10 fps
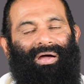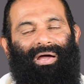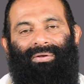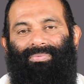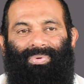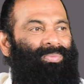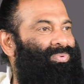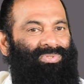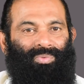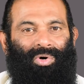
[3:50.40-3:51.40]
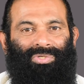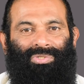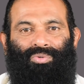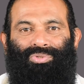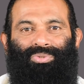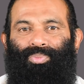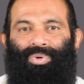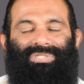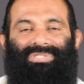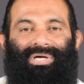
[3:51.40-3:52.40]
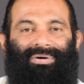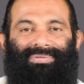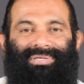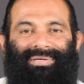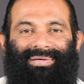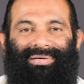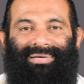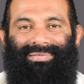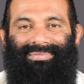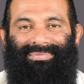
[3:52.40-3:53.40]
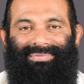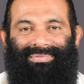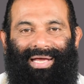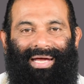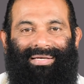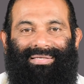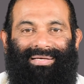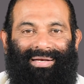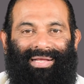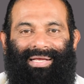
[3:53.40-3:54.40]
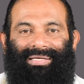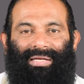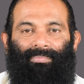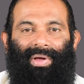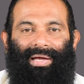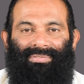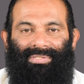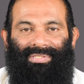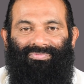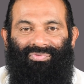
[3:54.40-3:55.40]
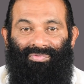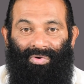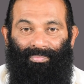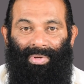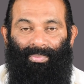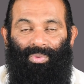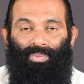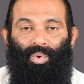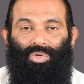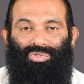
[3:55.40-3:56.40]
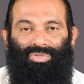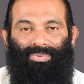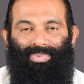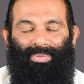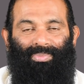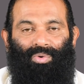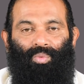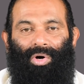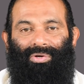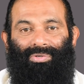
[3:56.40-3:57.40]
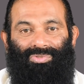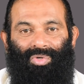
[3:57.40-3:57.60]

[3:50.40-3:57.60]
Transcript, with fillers: And people say, what is the whoosh bush sound? That created a magnetic field for people, most of the people to walk in.